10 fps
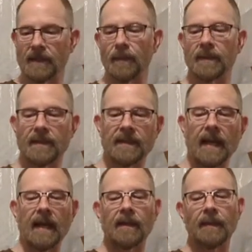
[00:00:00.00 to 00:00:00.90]
this was
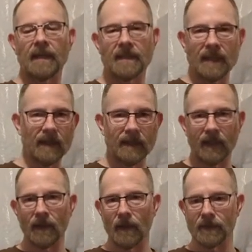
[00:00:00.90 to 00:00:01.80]
designed to be a sealed
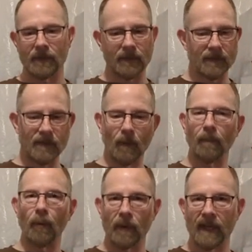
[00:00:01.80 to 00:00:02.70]
enclosure. There's no
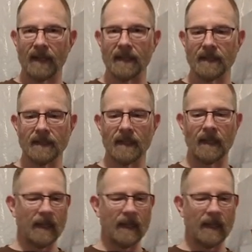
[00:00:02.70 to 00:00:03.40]
port on this.